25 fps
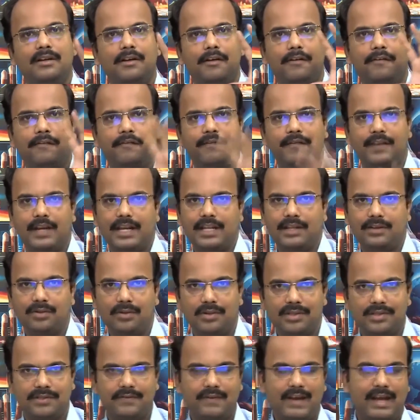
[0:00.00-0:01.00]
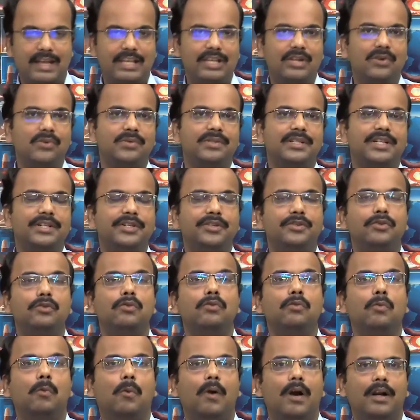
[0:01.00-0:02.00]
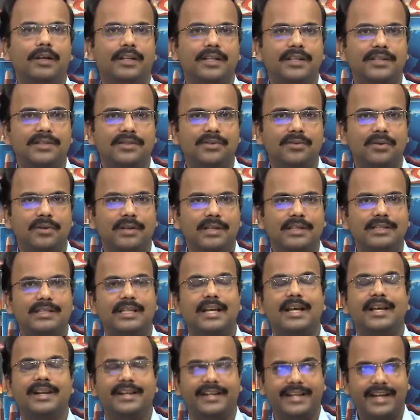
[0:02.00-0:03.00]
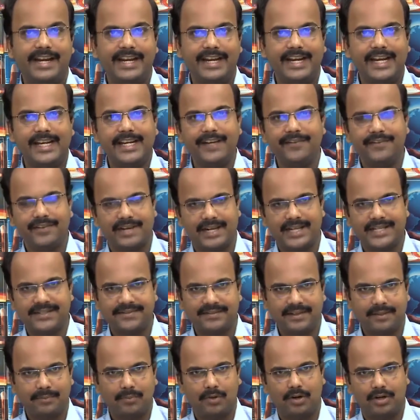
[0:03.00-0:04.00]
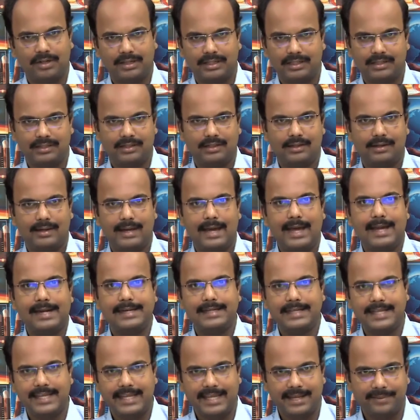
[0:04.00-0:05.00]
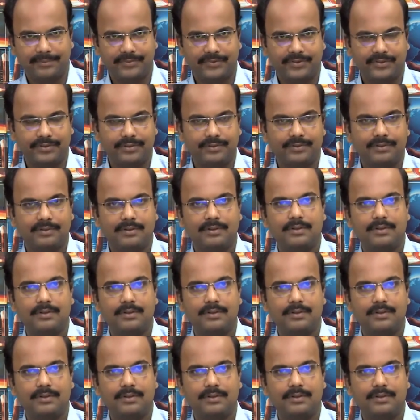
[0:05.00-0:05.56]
Feed those values into what is known as a radiated transfer model, RTMs.